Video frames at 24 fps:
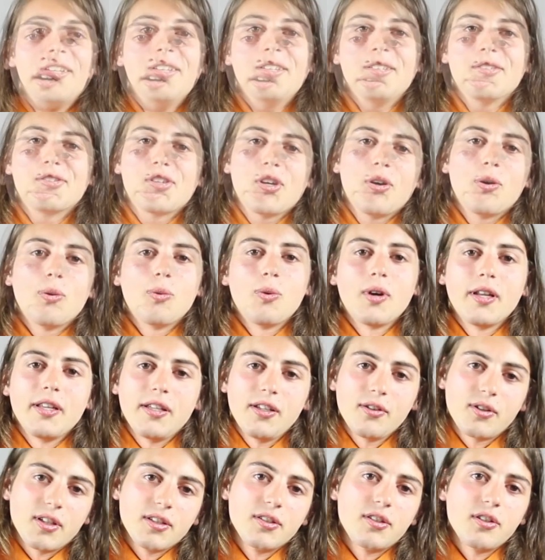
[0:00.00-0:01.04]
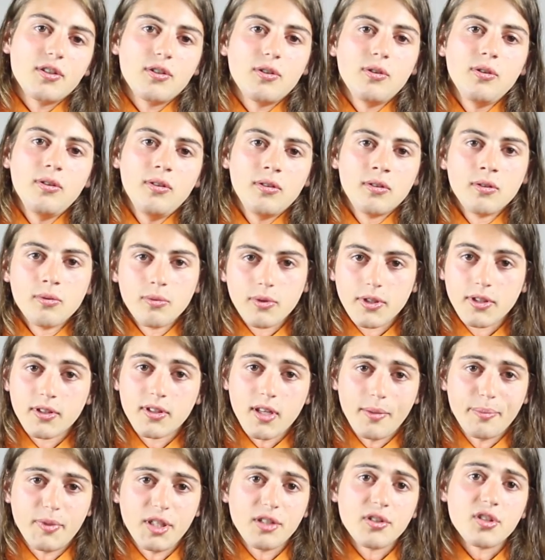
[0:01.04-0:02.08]
So what you can do when
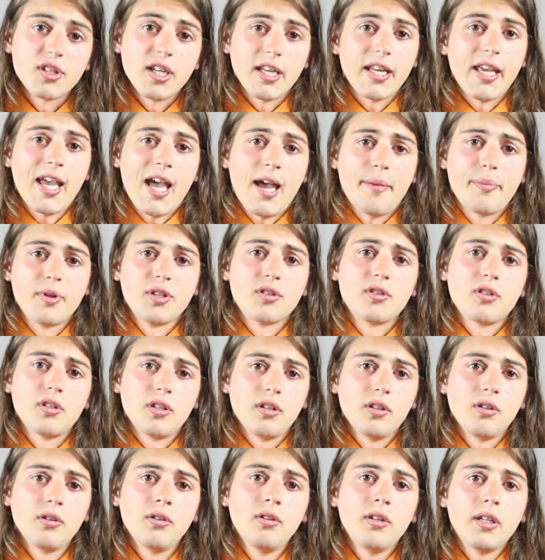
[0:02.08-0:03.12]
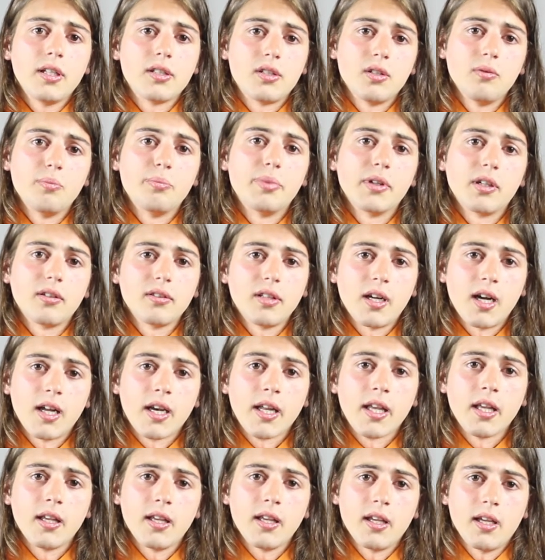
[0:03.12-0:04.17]
something shitty happens to you is you build on
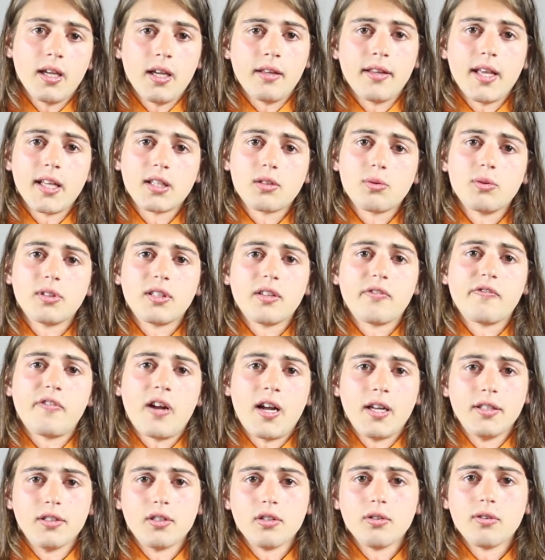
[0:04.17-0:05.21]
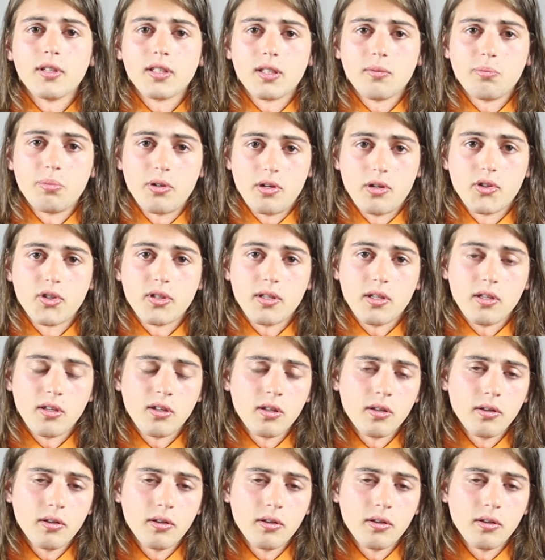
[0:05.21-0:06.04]
it, and that's what defines you as a person.